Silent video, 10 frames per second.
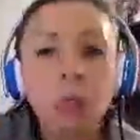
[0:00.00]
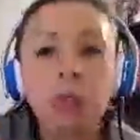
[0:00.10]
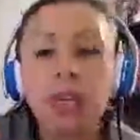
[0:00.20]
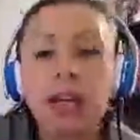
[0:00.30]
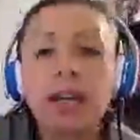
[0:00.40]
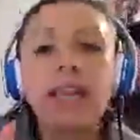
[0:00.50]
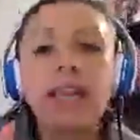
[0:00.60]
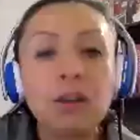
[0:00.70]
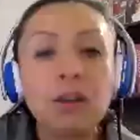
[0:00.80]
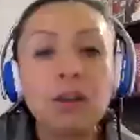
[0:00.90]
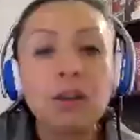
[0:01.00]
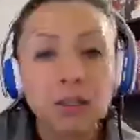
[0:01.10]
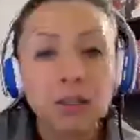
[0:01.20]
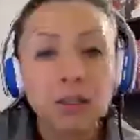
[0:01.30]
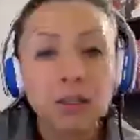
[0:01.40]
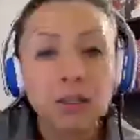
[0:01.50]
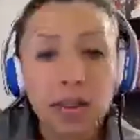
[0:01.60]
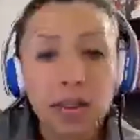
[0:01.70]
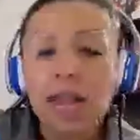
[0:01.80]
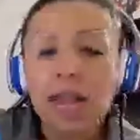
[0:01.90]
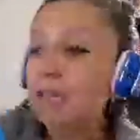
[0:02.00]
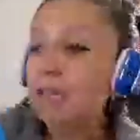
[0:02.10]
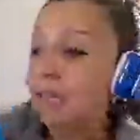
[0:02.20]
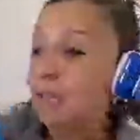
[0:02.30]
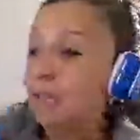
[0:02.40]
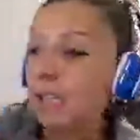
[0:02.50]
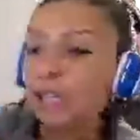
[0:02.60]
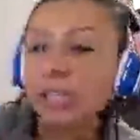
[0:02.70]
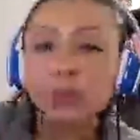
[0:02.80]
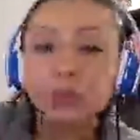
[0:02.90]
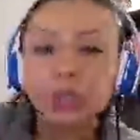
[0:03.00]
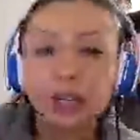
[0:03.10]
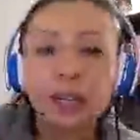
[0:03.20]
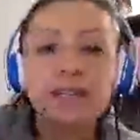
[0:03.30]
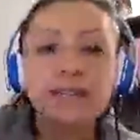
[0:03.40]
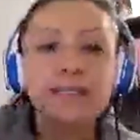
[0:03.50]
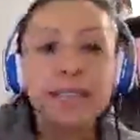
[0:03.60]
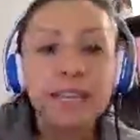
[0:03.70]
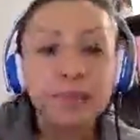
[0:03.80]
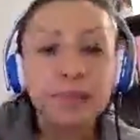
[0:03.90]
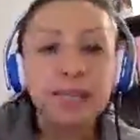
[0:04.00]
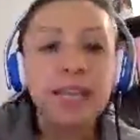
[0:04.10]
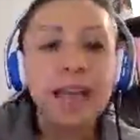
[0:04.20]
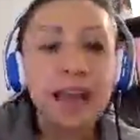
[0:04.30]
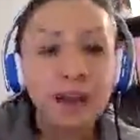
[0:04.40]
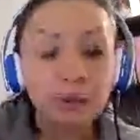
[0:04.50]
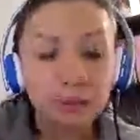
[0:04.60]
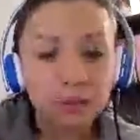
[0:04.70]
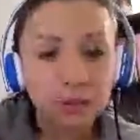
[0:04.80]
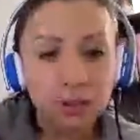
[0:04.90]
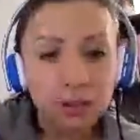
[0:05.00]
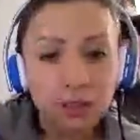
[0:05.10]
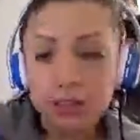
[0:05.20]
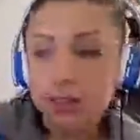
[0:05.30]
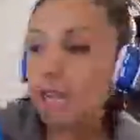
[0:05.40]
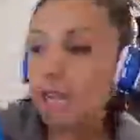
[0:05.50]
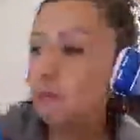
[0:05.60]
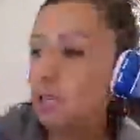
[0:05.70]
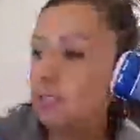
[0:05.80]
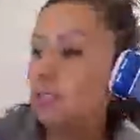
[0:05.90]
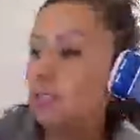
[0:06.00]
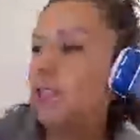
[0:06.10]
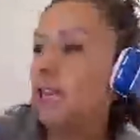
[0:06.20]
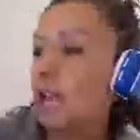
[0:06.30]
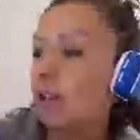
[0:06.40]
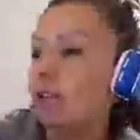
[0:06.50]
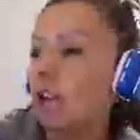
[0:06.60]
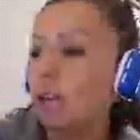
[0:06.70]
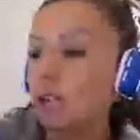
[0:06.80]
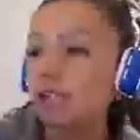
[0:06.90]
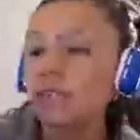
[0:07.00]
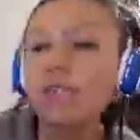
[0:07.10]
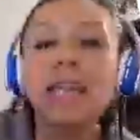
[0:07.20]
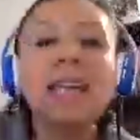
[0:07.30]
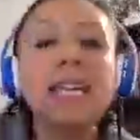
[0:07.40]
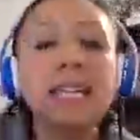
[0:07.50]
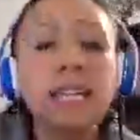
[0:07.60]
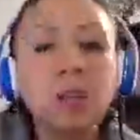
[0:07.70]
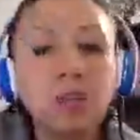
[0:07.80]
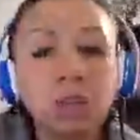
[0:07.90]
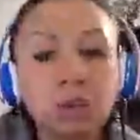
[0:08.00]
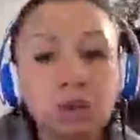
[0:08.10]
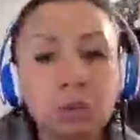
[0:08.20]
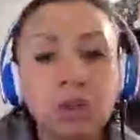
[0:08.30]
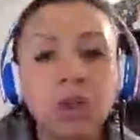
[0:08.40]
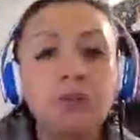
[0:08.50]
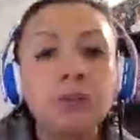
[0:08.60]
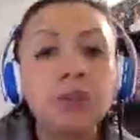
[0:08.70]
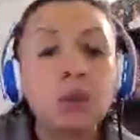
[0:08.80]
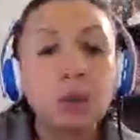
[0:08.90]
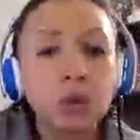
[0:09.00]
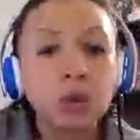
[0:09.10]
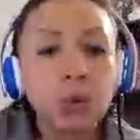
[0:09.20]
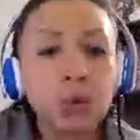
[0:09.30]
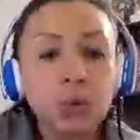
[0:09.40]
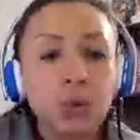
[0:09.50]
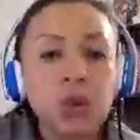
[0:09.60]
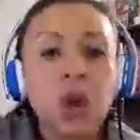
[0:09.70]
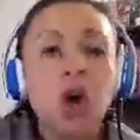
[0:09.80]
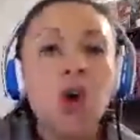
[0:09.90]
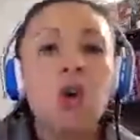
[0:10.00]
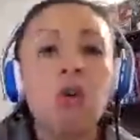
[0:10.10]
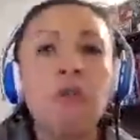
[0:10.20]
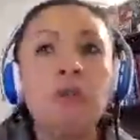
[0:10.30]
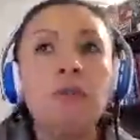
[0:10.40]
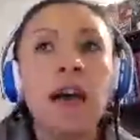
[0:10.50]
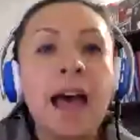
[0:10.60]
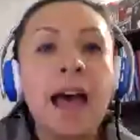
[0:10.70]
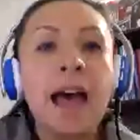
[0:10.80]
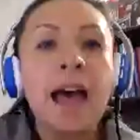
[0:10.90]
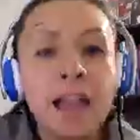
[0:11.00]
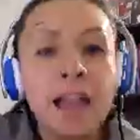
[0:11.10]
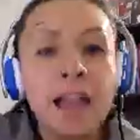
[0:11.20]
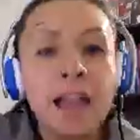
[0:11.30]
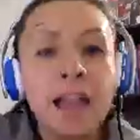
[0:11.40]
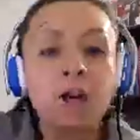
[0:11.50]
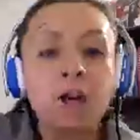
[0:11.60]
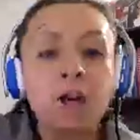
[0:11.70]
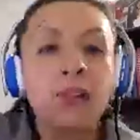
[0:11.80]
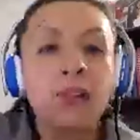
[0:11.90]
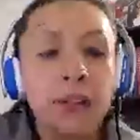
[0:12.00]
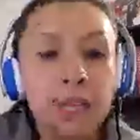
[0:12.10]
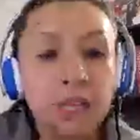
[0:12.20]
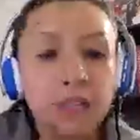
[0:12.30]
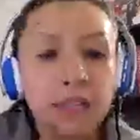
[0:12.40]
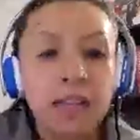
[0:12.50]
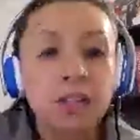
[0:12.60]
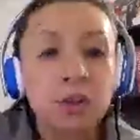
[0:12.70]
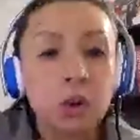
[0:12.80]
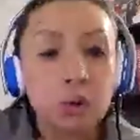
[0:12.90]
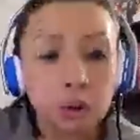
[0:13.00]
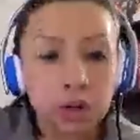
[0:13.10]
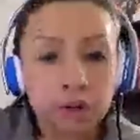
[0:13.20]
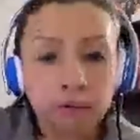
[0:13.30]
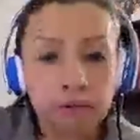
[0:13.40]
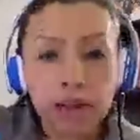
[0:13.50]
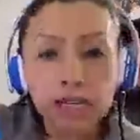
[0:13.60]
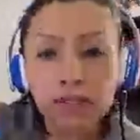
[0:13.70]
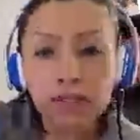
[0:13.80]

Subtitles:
We are counting, right? And this is the key word, skip count. That means count objects in equal groups of 2s, of 5s, or 3s, and so on, right?